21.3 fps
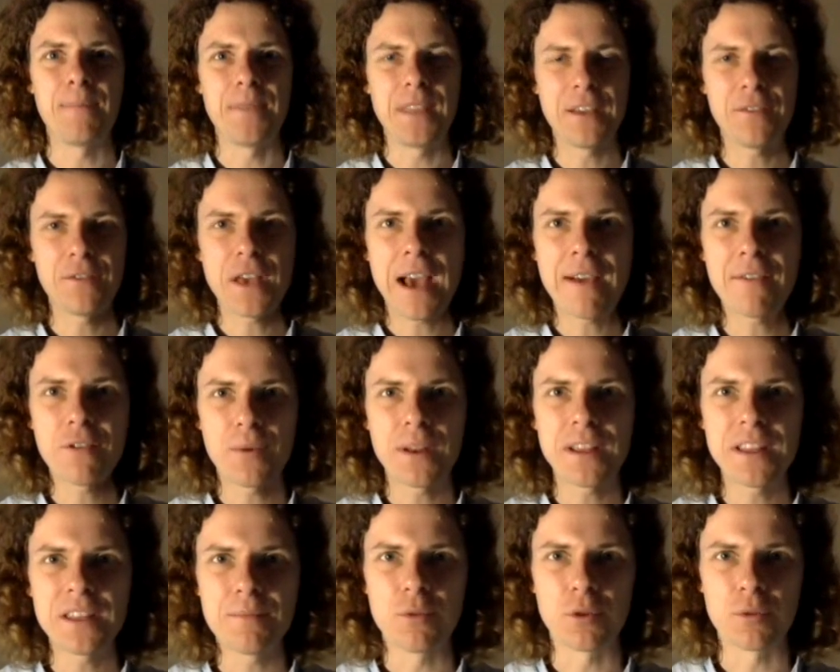if you haven't
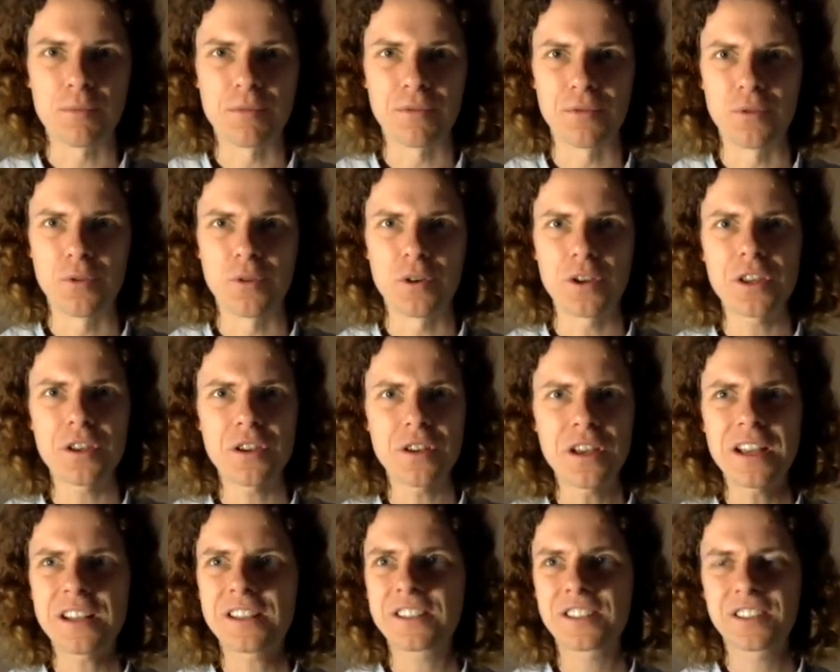read the book before,
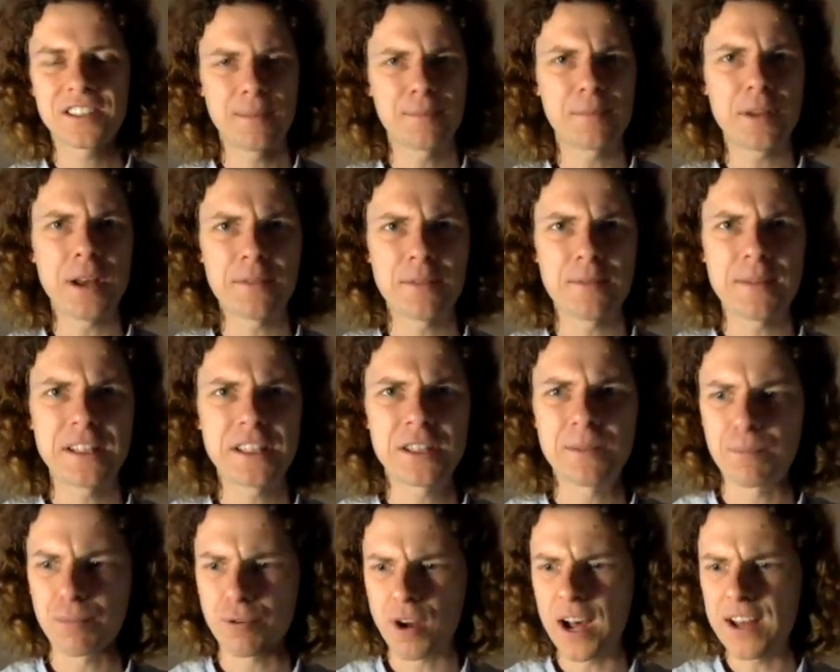it's sometimes a bit
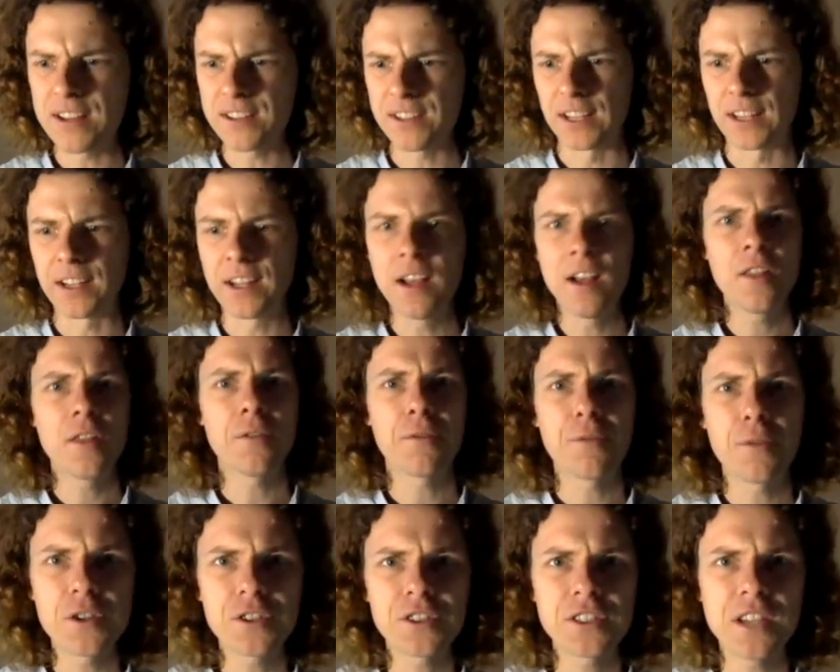surprising. The
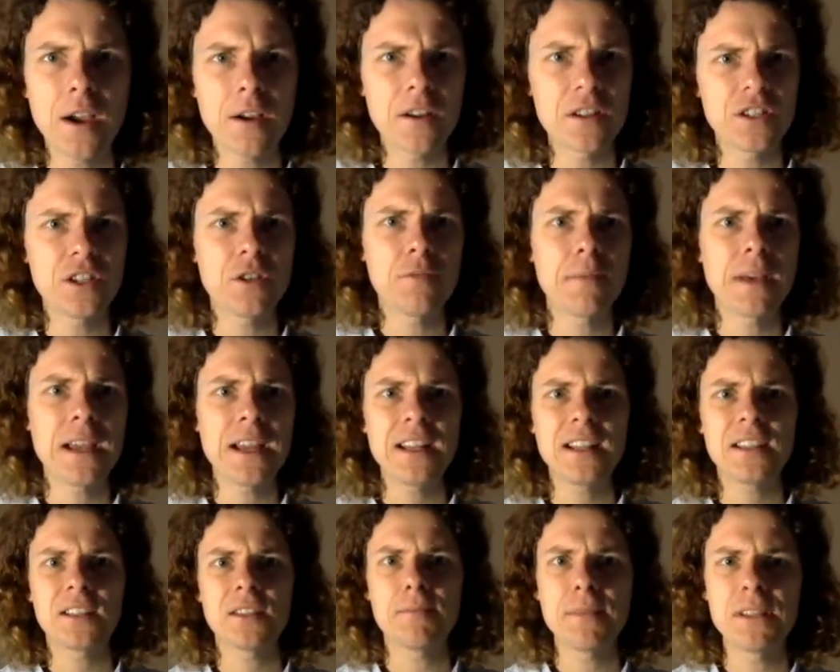first character you meet
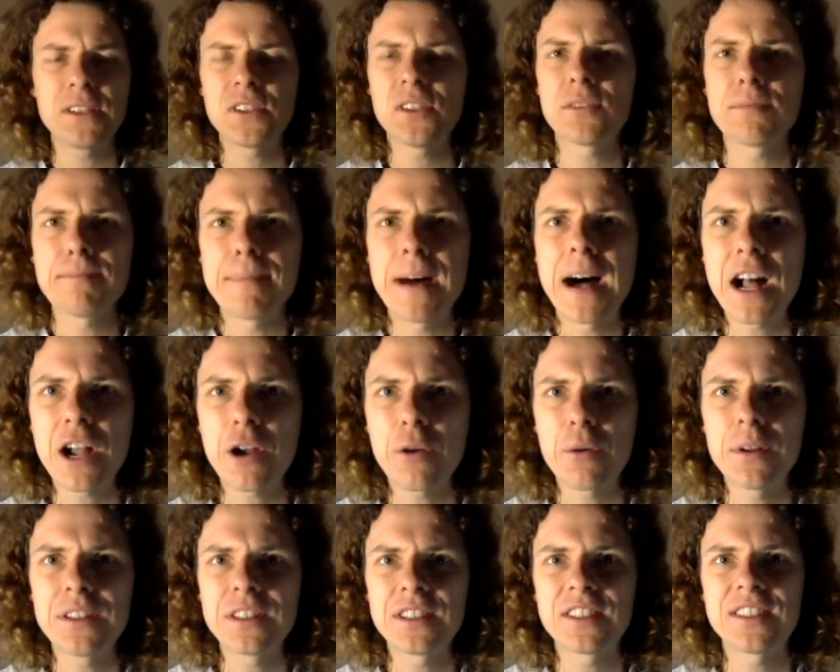is a Mrs.
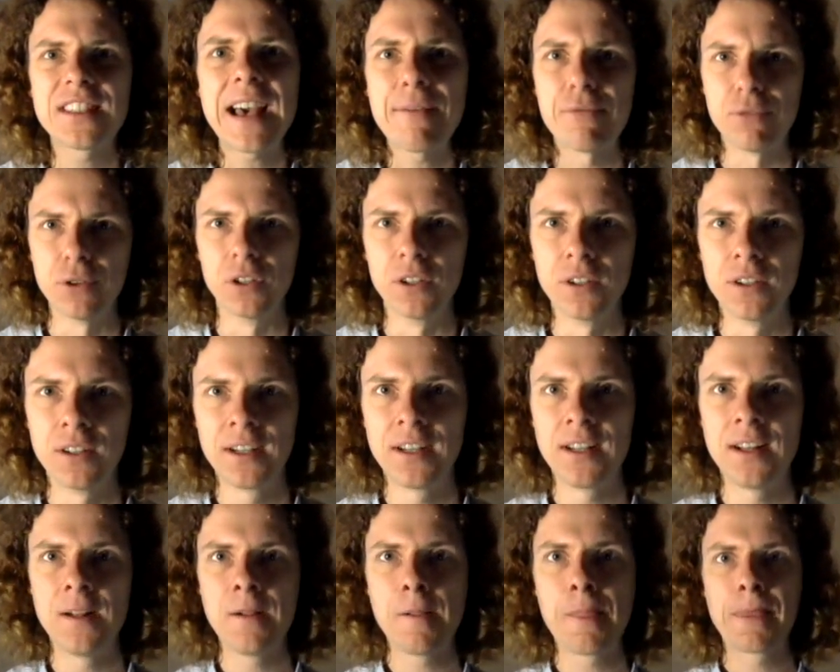Margaret Savile,
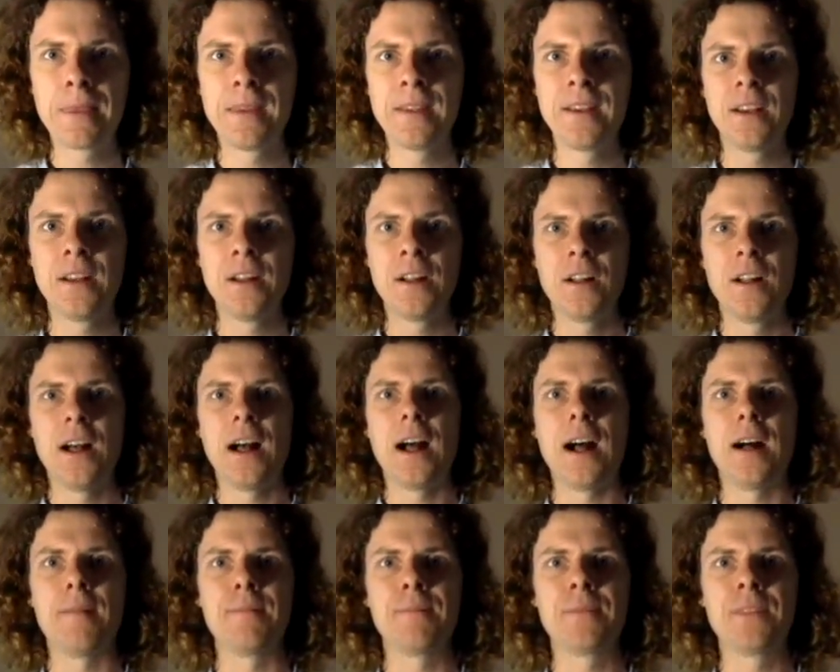
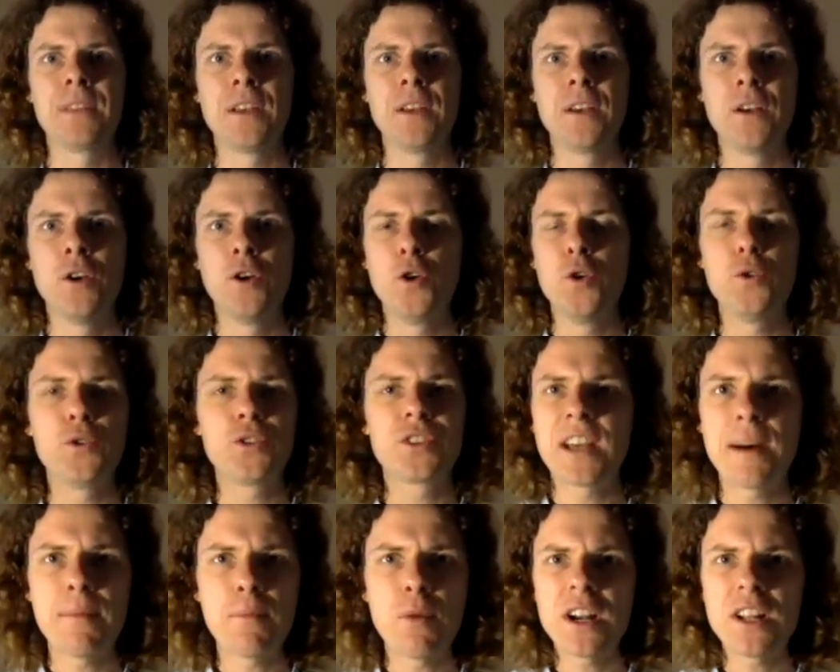who
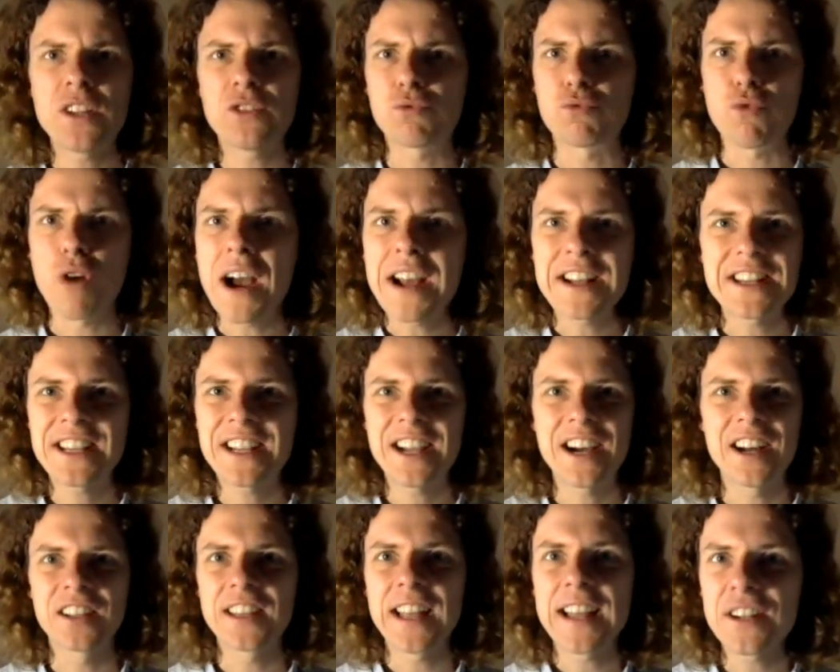someone is writing
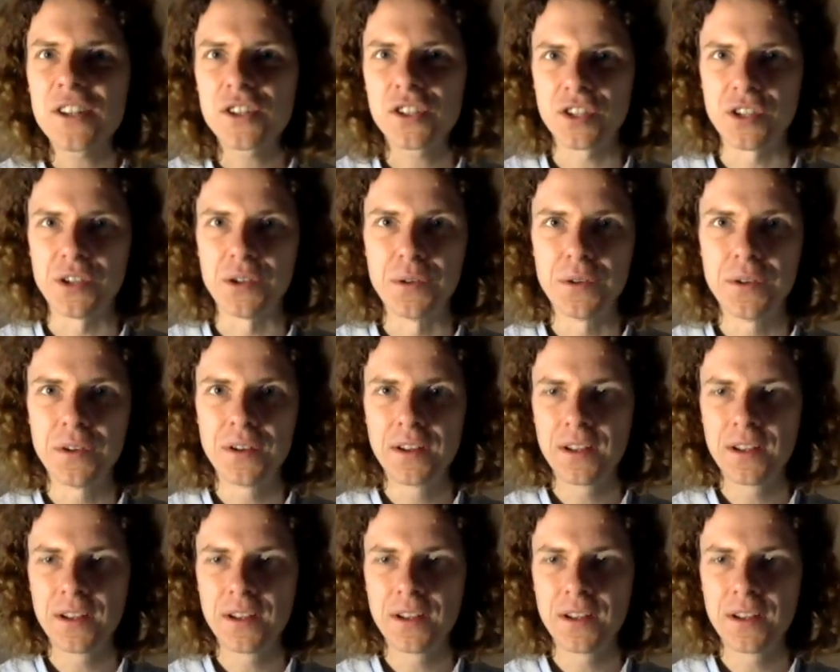a letter to.